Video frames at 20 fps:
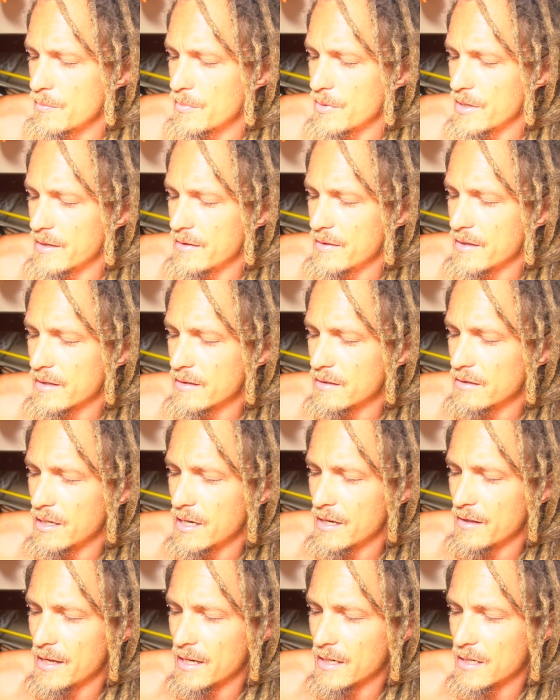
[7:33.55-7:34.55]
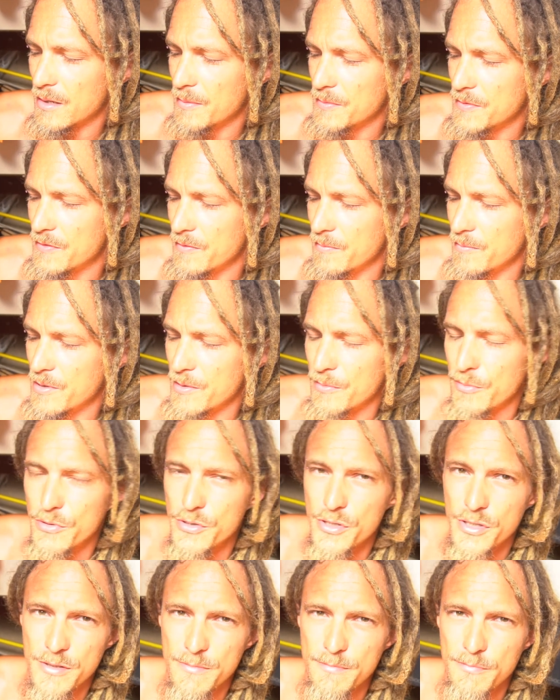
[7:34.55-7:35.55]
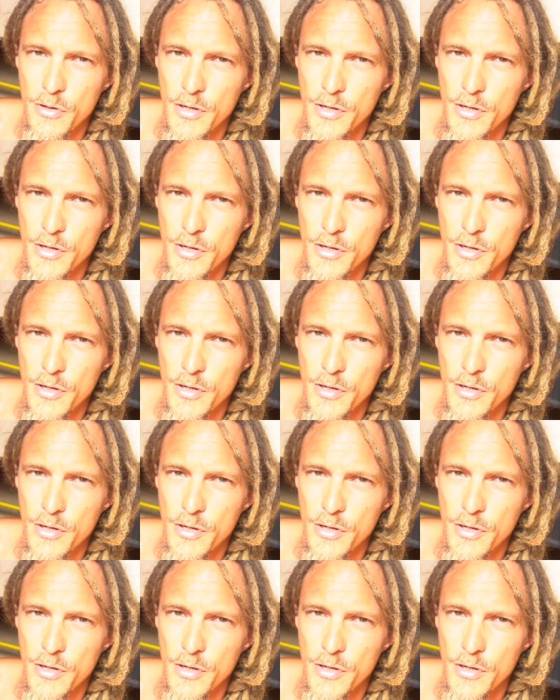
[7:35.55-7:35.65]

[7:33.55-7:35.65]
but I think a lot of that comes from people just